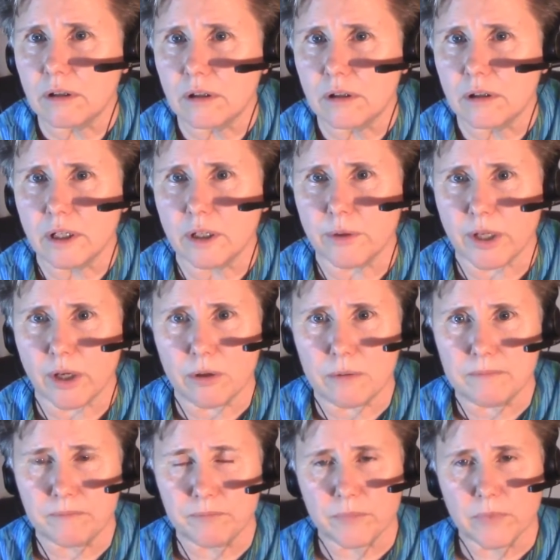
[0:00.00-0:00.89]
There we
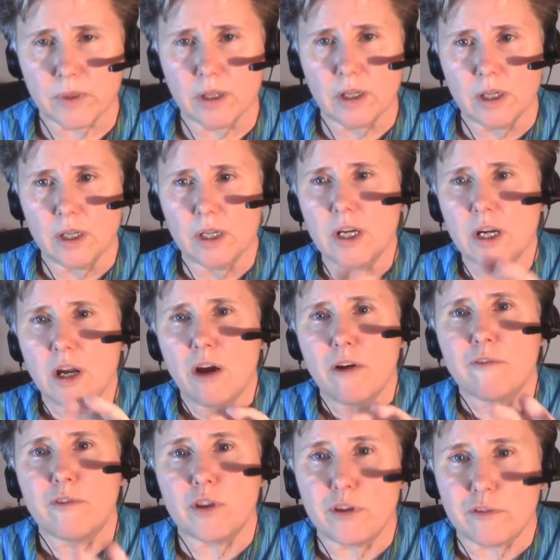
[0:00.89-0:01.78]
go.
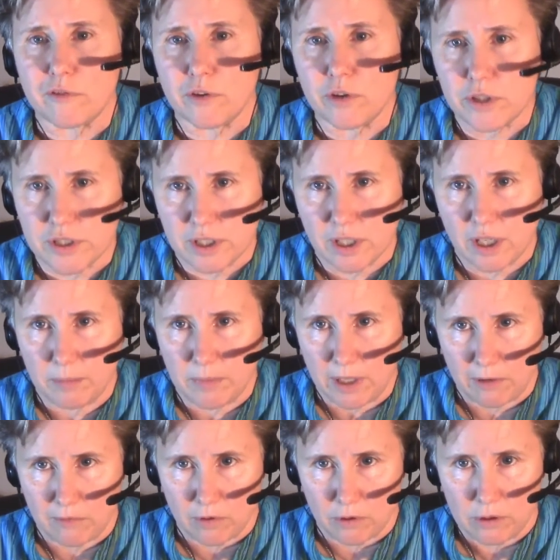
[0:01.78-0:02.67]
For the first time
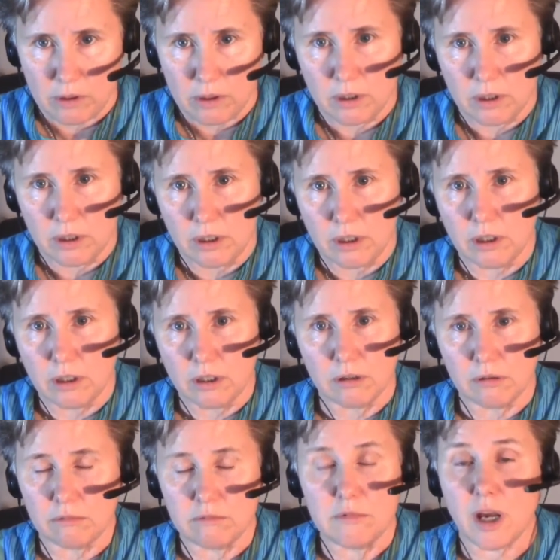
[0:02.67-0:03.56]
ever,
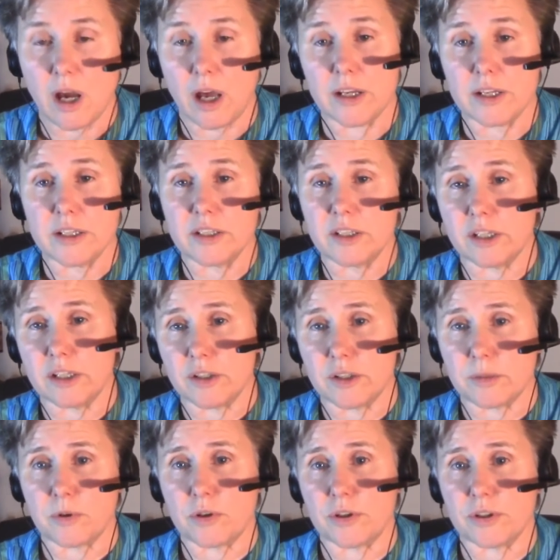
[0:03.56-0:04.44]
not a
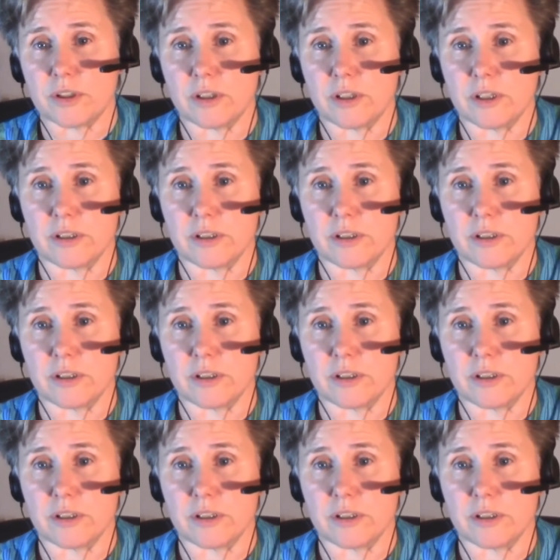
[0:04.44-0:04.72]
salesperson in